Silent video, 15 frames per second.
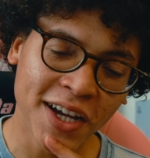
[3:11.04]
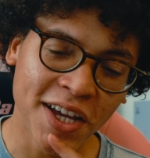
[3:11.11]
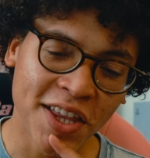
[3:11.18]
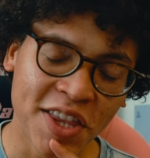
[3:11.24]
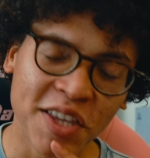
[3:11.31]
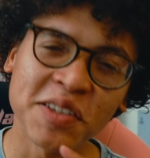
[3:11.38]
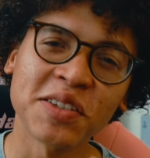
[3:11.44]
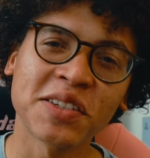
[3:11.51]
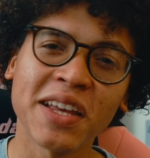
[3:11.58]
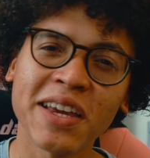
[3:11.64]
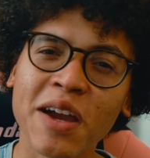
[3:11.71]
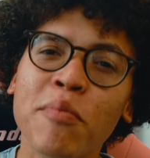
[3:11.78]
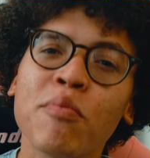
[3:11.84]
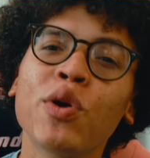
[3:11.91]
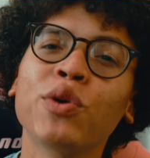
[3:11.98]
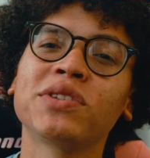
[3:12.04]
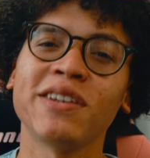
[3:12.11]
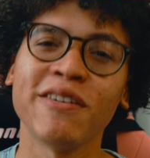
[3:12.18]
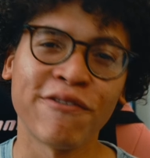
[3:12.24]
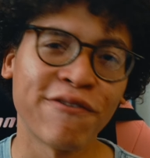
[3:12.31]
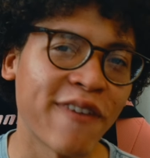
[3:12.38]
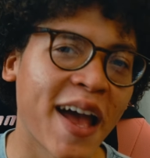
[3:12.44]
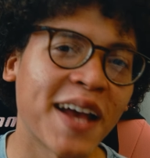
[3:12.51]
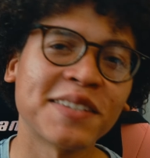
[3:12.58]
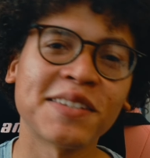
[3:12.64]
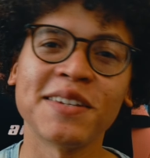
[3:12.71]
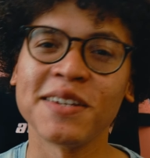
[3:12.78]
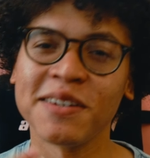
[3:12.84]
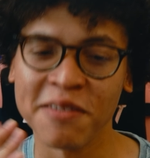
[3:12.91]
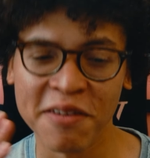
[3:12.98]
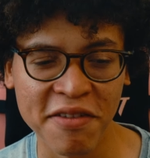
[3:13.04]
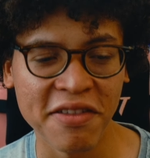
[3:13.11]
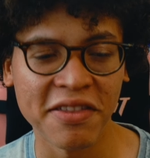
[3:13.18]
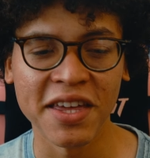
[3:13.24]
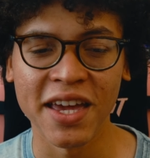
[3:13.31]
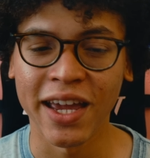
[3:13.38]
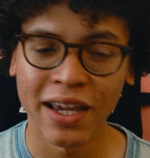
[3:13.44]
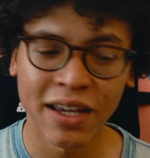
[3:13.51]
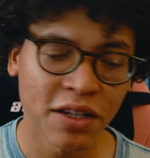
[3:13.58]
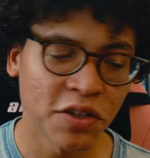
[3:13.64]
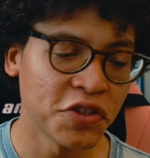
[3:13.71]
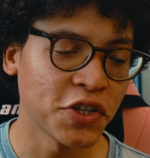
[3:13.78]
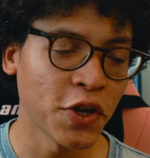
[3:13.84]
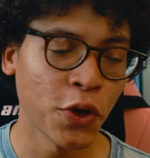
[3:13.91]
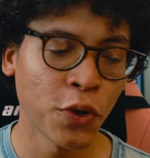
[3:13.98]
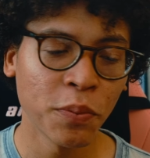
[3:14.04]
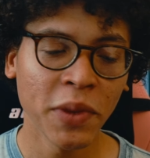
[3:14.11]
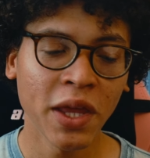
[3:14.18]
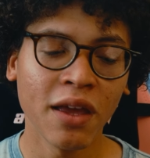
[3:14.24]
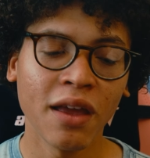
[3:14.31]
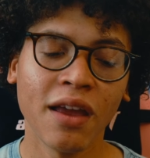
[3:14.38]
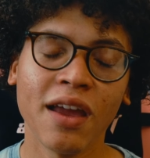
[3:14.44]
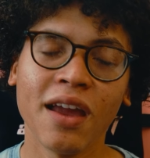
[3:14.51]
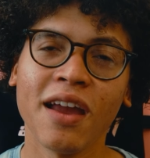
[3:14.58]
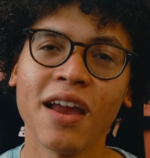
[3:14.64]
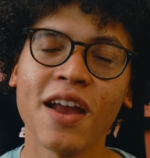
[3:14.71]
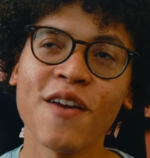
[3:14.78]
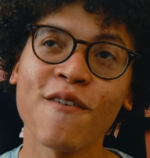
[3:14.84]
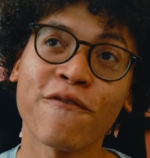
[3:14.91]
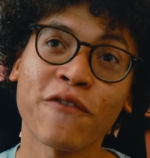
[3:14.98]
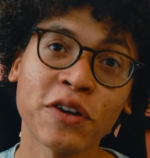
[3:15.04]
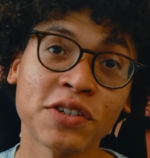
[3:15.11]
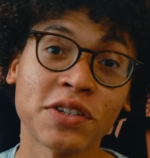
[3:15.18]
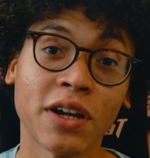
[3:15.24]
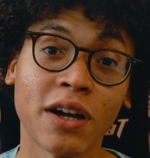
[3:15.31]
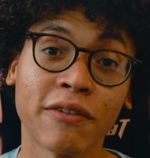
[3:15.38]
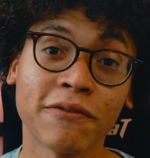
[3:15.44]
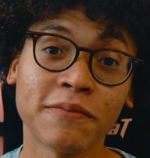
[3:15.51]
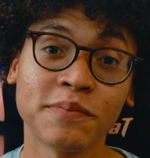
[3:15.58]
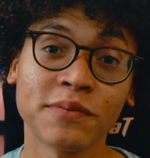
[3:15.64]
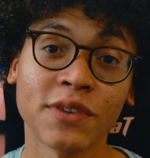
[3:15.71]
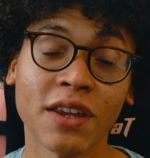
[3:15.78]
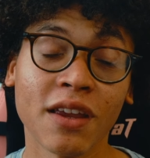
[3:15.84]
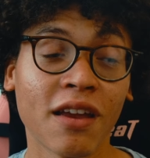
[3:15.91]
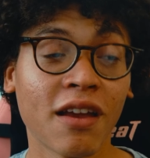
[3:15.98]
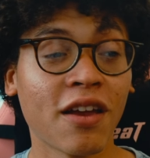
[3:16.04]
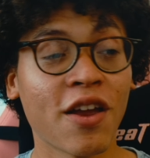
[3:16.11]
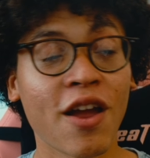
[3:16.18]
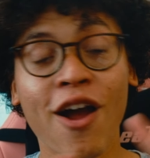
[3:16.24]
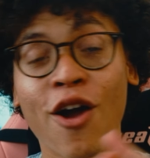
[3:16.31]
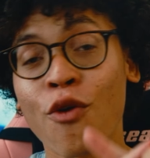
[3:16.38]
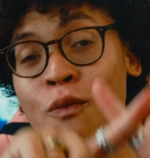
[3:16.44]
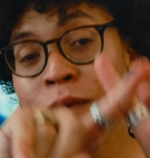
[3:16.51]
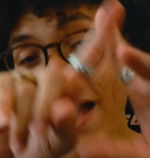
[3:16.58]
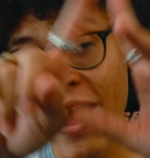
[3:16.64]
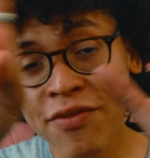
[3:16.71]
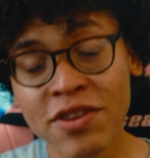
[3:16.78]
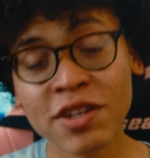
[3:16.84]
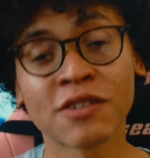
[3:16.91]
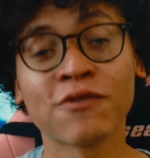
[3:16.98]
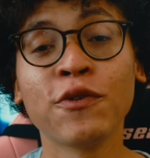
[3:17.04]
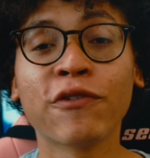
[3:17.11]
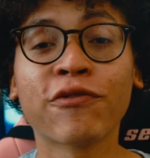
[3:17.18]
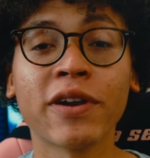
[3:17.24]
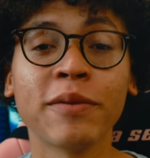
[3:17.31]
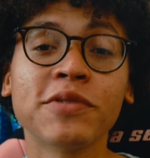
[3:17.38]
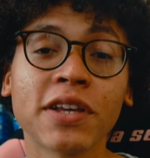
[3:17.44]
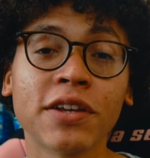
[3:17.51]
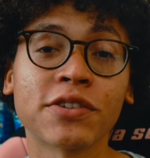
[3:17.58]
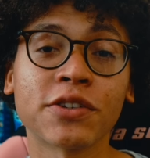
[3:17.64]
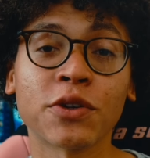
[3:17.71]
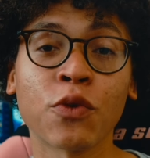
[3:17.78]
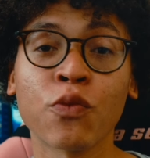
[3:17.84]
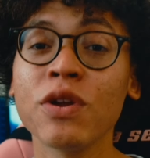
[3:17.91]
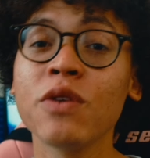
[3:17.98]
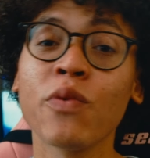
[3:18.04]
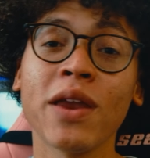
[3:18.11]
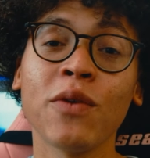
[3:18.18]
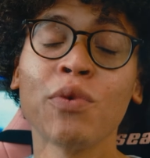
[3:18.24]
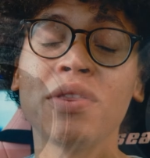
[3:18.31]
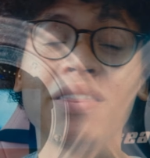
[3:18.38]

This is like a multifaceted thing. So first off, around this full frame sensor, we went with